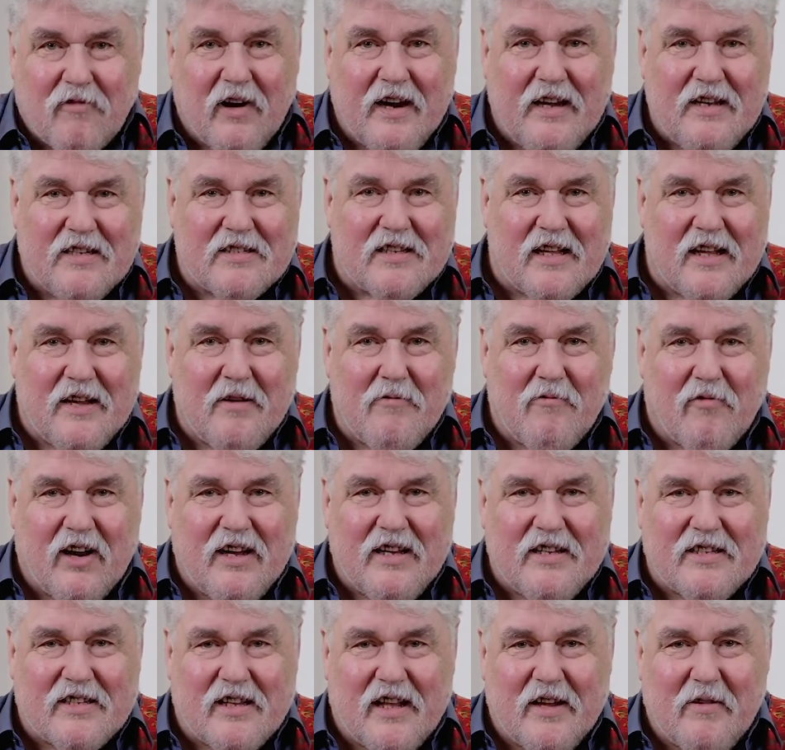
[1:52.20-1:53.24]
Riesling,
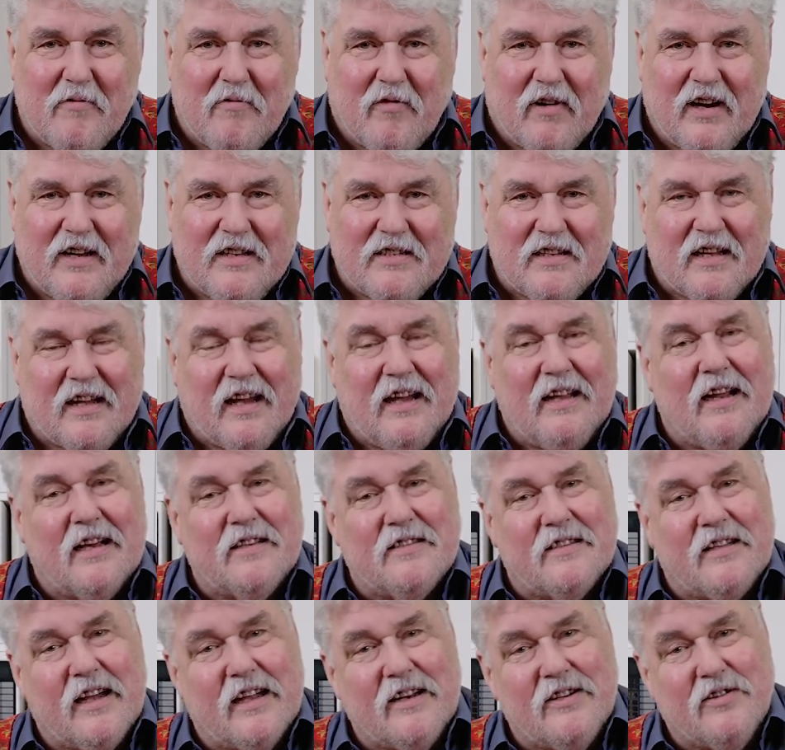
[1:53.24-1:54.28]
Riesling, Riesling. He
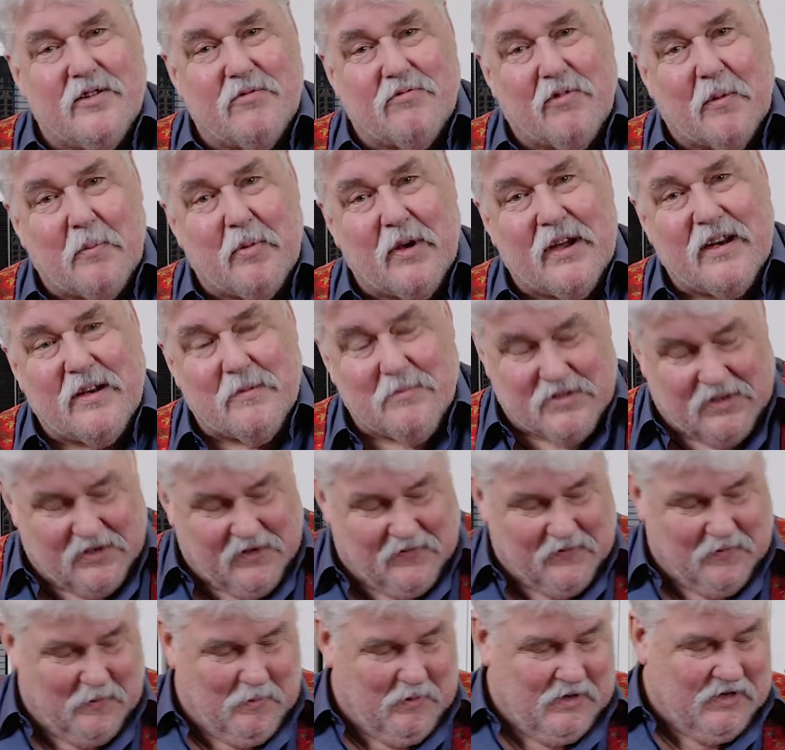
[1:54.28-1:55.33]
does tend to repeat
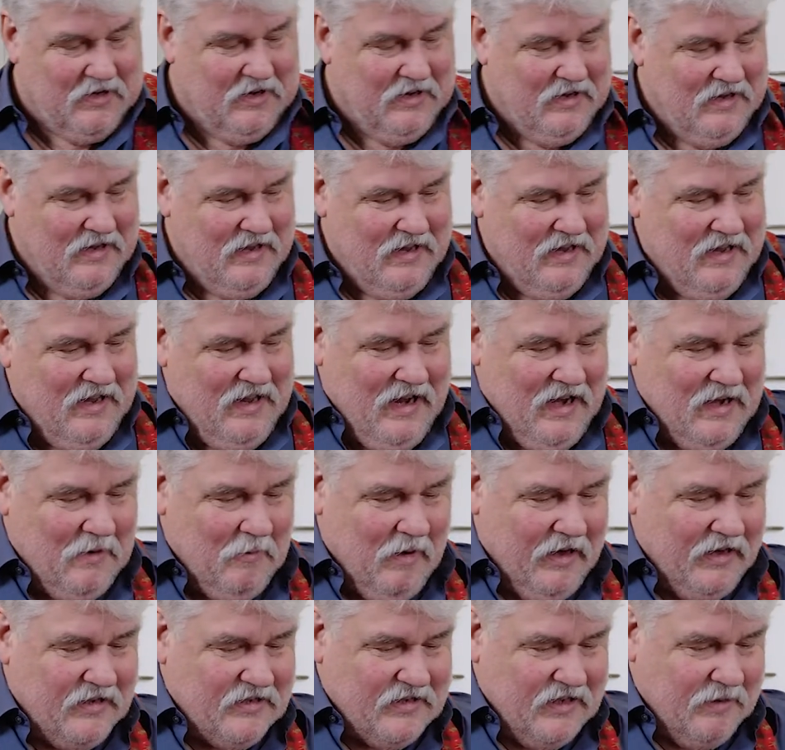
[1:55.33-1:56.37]
himself a bit.
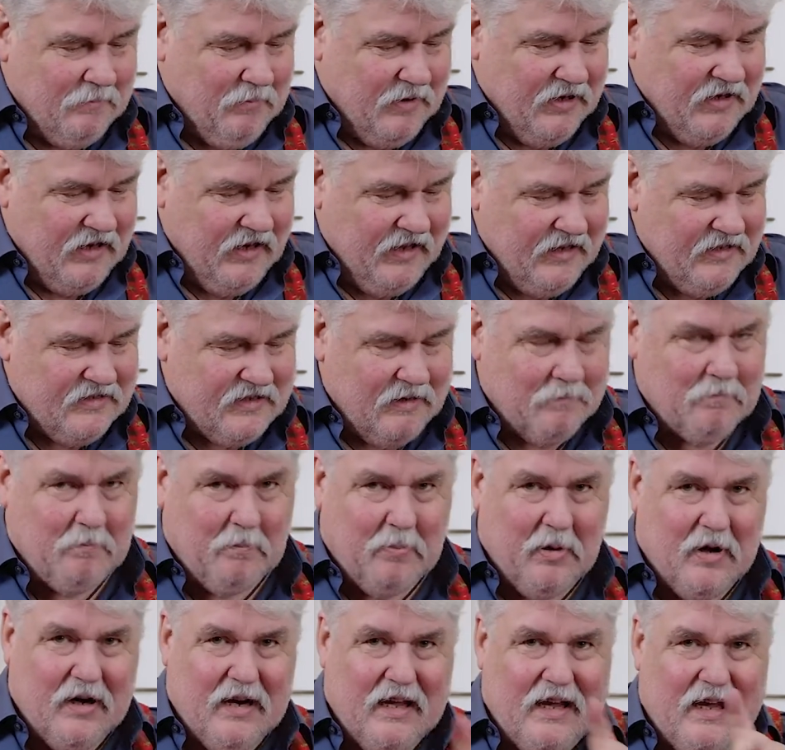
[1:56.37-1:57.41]
Anyway, he said,
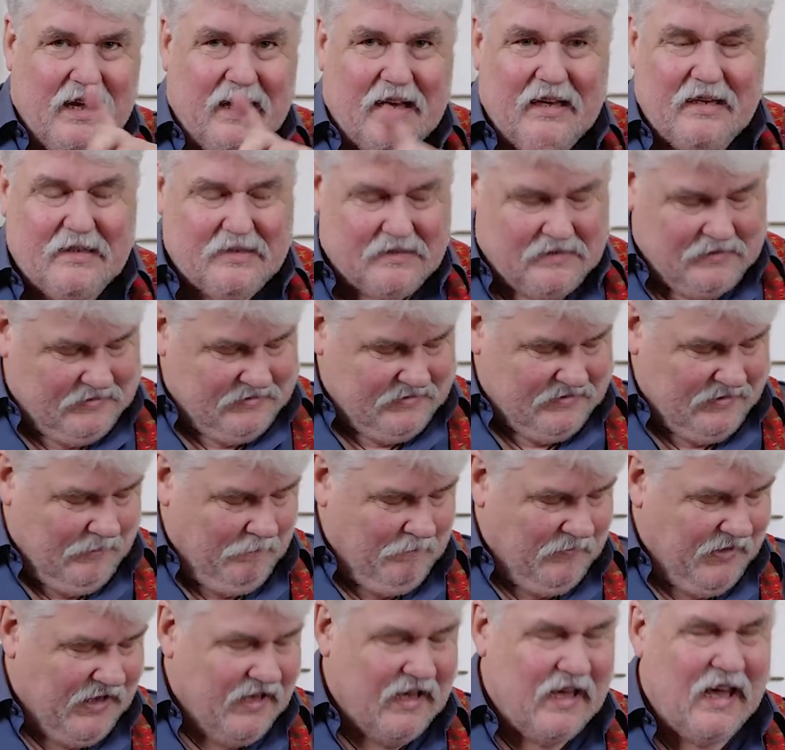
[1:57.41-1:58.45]
please,
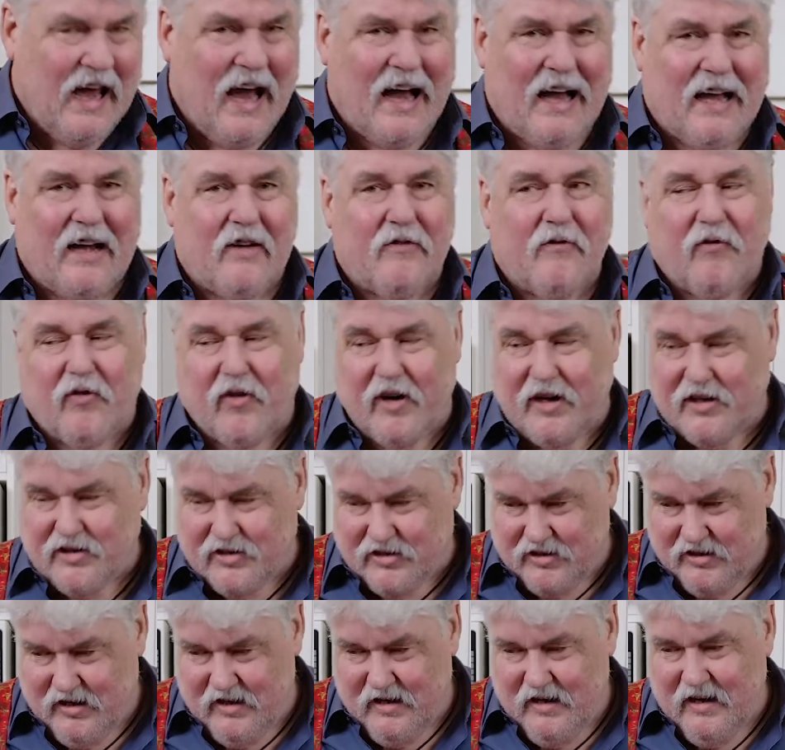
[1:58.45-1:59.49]
something young and
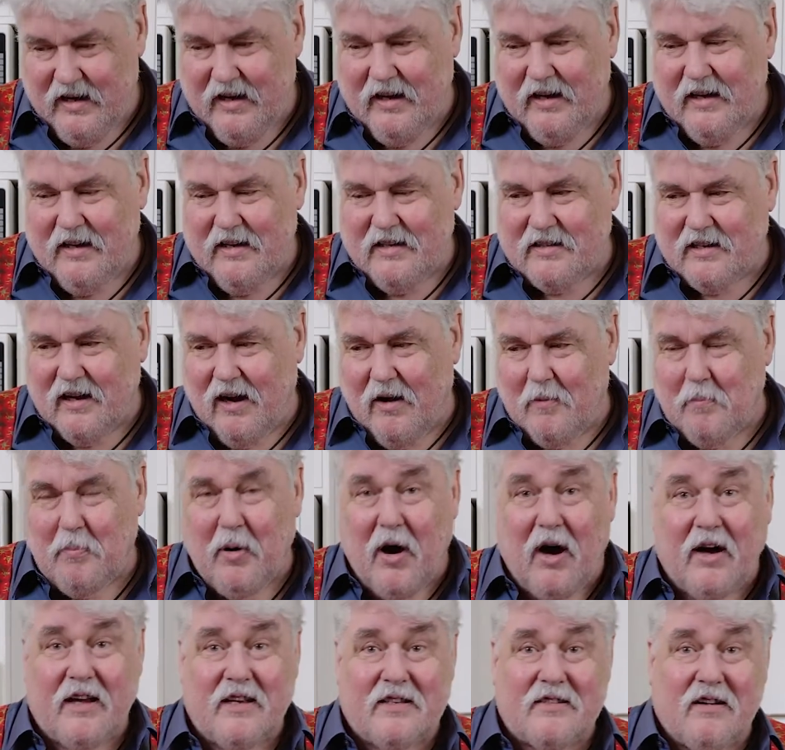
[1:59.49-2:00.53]
fresh. So
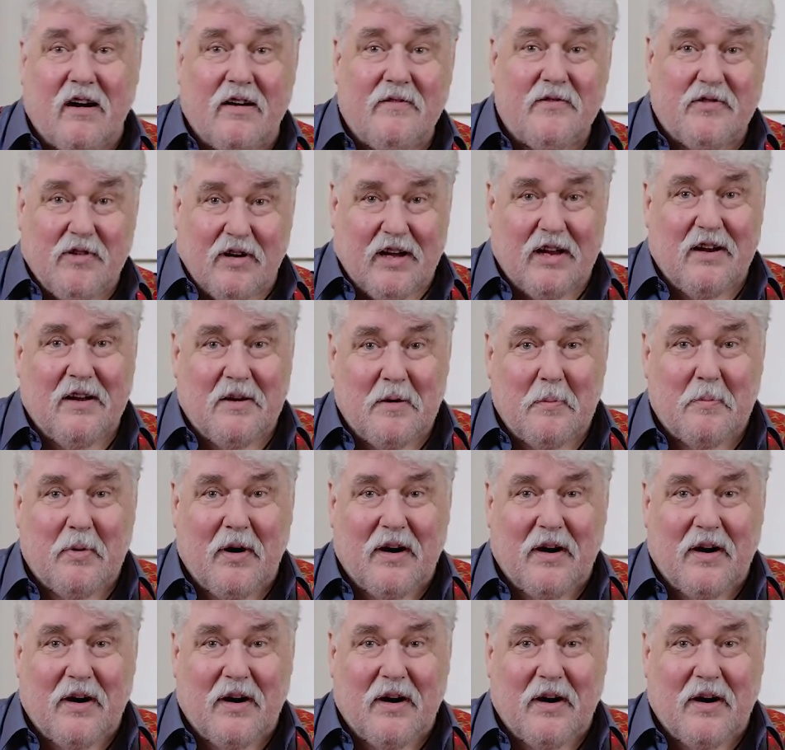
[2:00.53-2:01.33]
Pikes, I've drunk a lot of